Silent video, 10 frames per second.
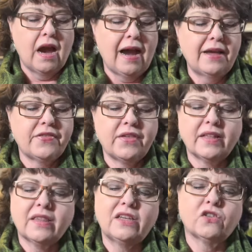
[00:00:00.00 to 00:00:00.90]
I
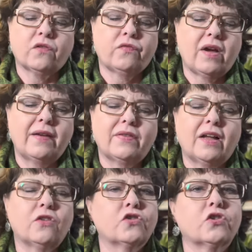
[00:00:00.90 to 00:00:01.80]
think these are
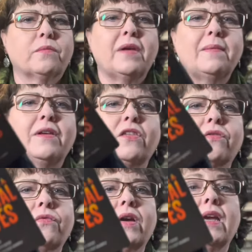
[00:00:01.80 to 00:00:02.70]
$5 or maybe
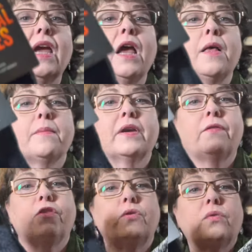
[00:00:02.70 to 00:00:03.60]
$3, but
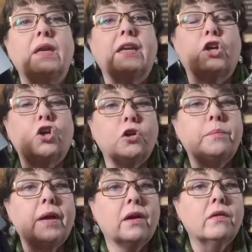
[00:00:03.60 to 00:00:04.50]
if you need a good
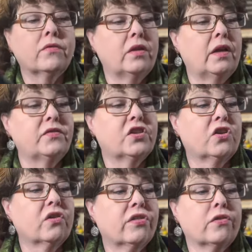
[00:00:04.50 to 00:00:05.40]
pair of gloves that
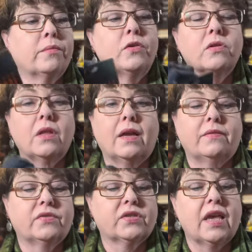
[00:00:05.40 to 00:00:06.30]
are thermal
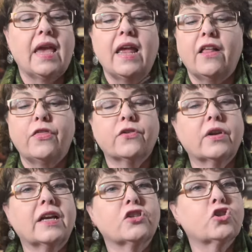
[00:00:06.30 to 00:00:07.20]
gloves, they're
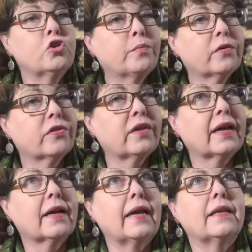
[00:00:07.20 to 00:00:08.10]
not super
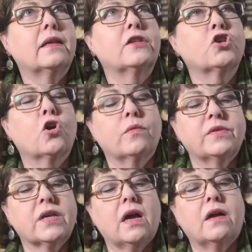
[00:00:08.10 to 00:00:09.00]
thick in
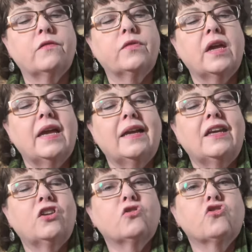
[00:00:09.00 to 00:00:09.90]
terms of,
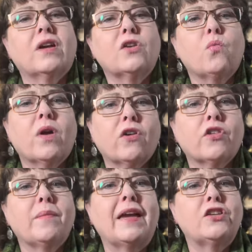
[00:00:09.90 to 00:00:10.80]
trying to wear
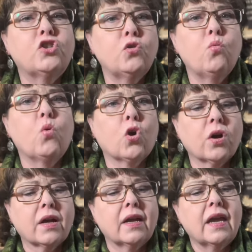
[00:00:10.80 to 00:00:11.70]
them and do
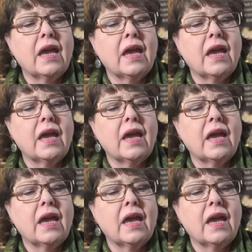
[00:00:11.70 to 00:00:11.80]
work,